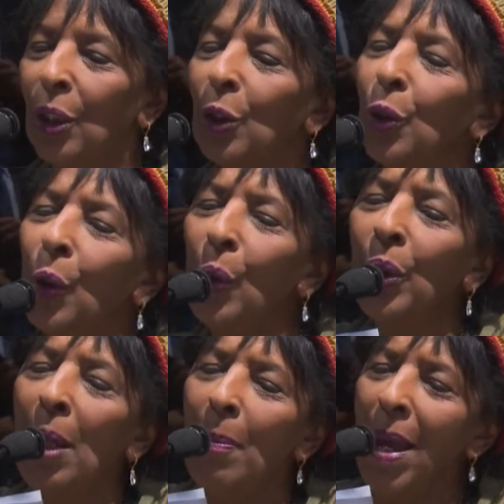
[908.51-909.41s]
Through
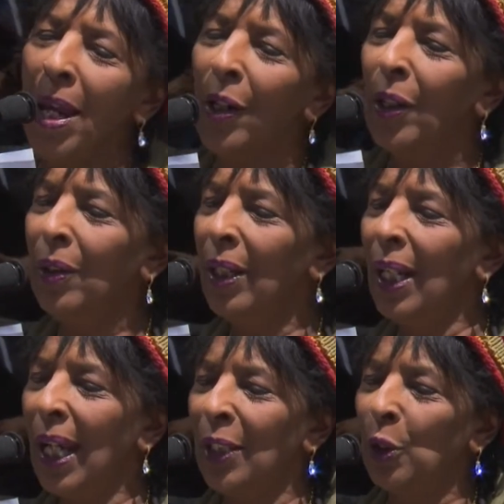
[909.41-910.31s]
the Mayor
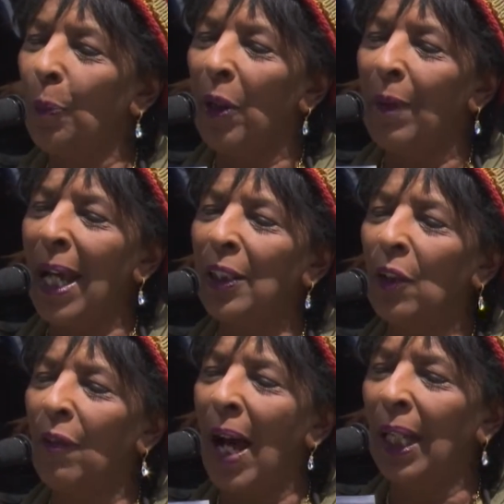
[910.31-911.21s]
and Supervisor
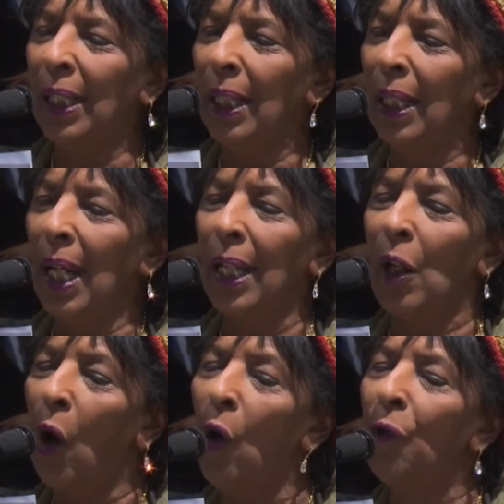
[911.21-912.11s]
Vallie and the
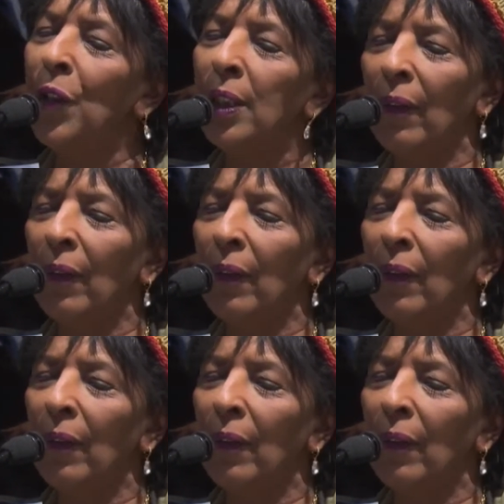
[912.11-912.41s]
Office of